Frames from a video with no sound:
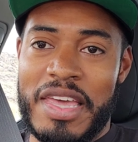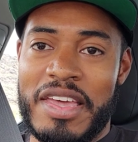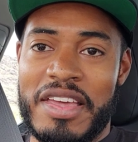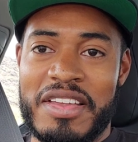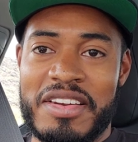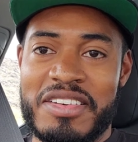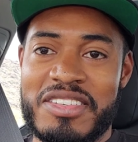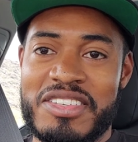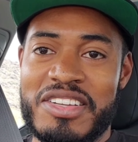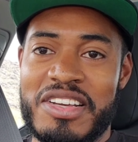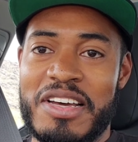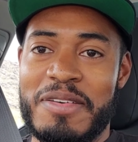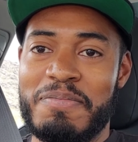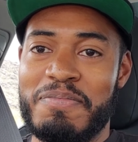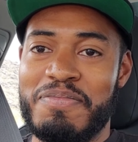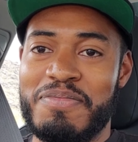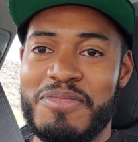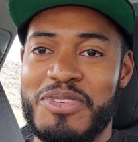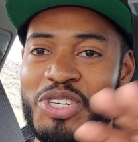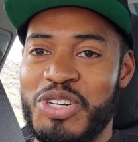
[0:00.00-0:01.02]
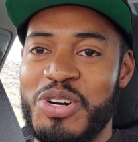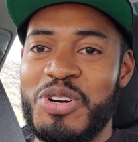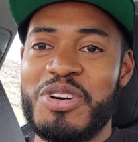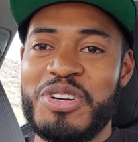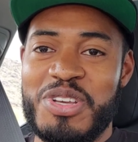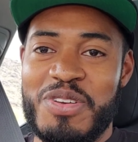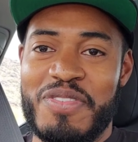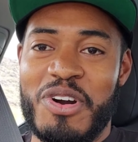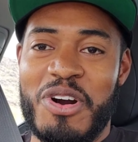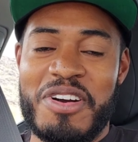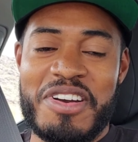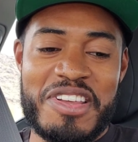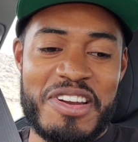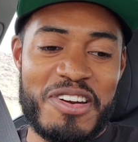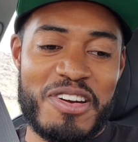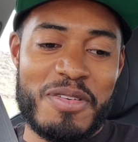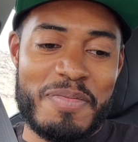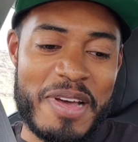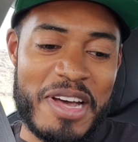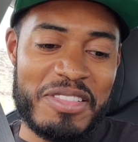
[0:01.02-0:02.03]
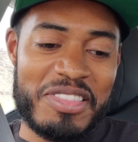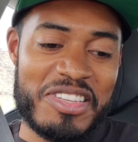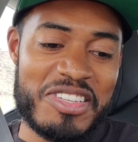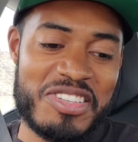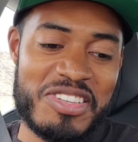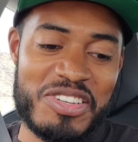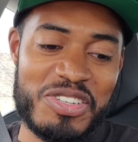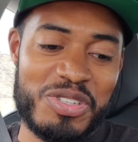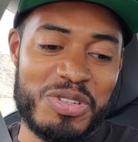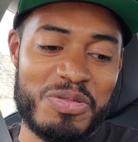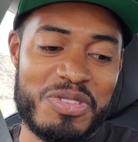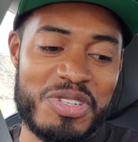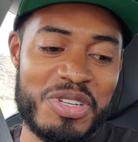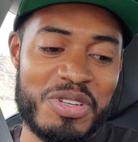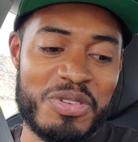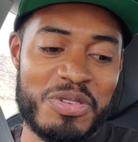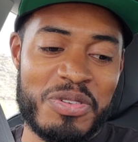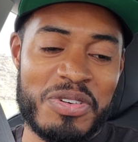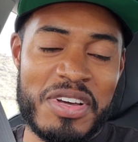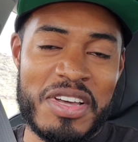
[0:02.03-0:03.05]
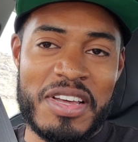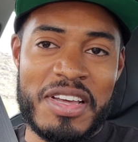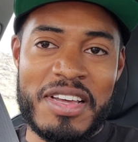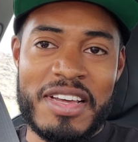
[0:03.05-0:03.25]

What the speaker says: and I'm sure you've already heard about this issue too.